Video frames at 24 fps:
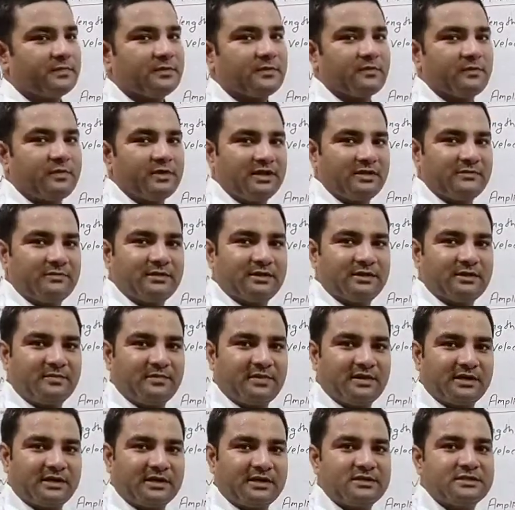whenever the
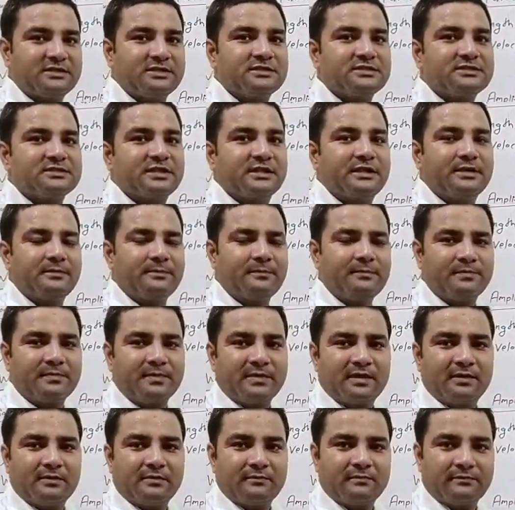particle is in
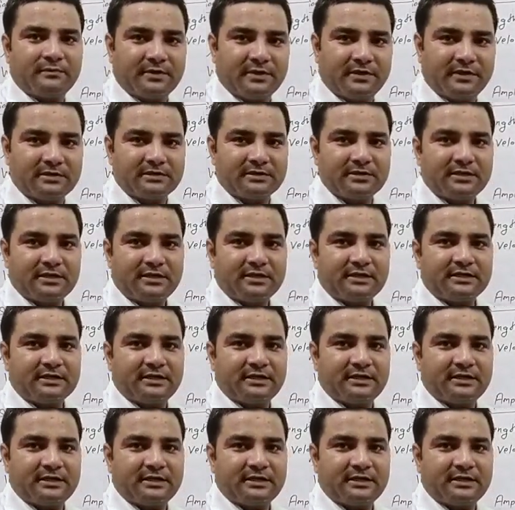same phase,